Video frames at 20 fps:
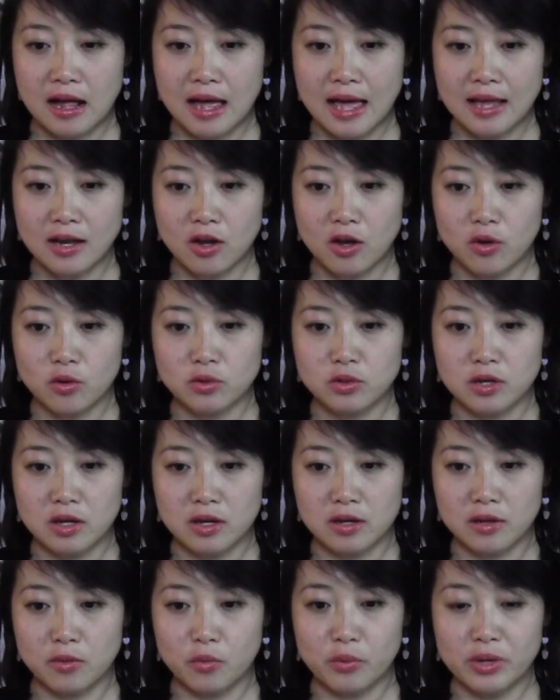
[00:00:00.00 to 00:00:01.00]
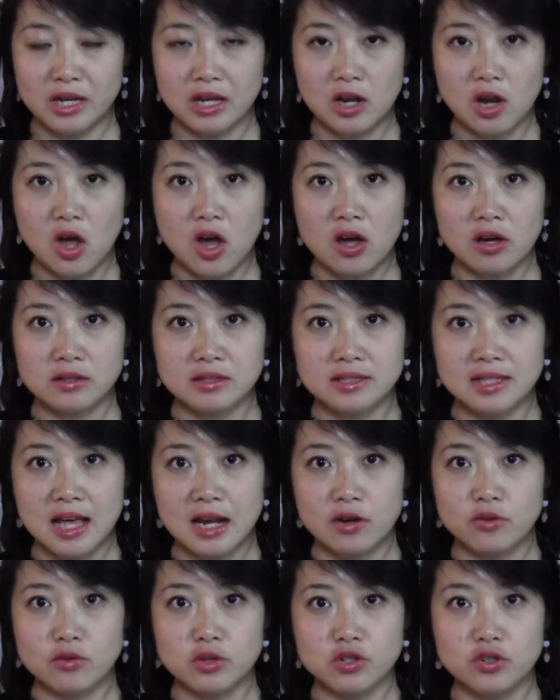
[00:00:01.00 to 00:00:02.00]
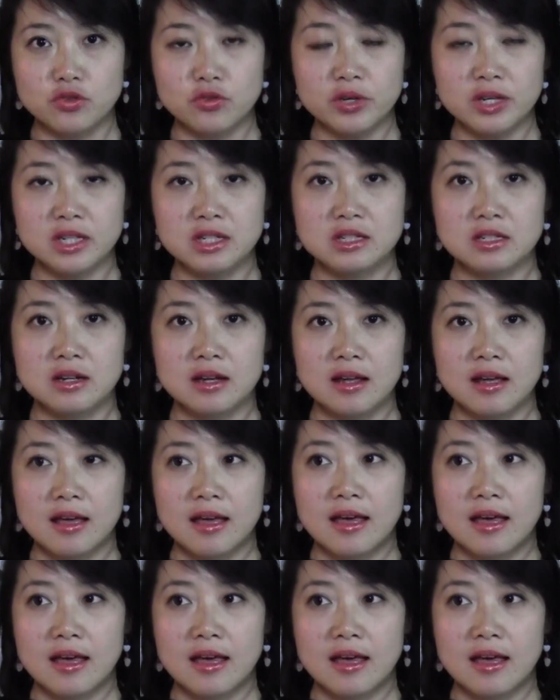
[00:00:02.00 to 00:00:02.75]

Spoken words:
and hold a week-long silent retreat.